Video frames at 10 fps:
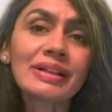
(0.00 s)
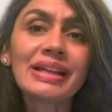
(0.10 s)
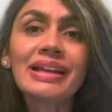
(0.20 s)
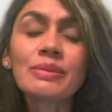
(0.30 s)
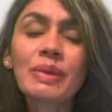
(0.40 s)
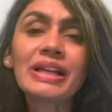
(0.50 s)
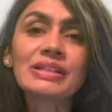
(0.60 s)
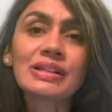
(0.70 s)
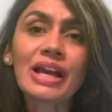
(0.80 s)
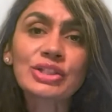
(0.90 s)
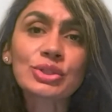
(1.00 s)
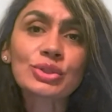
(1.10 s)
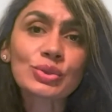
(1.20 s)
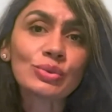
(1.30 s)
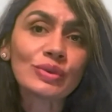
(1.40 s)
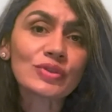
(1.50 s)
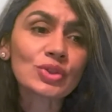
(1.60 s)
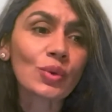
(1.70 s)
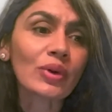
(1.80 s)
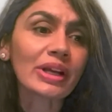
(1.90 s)
led by International School of
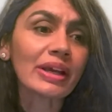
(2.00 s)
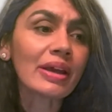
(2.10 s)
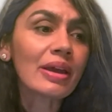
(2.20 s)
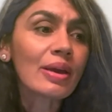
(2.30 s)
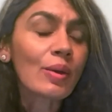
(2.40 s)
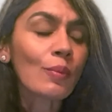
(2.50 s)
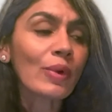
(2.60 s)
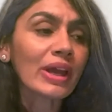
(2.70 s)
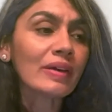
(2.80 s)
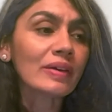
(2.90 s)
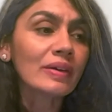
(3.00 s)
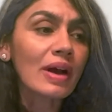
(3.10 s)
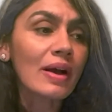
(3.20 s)
Story, where